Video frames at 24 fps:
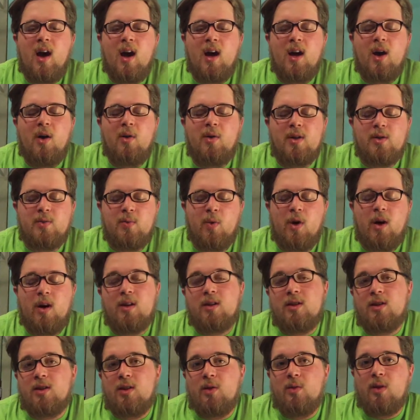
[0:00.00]
I'd always
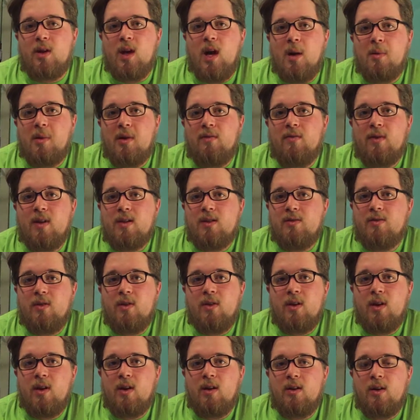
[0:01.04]
wanted to do a comedy
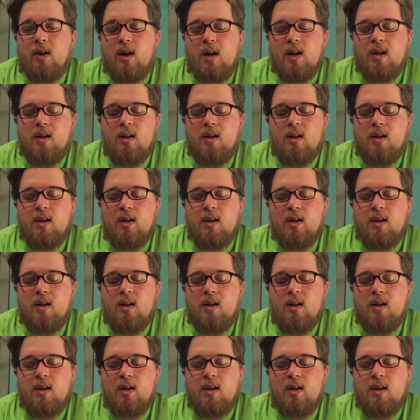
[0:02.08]
festival here,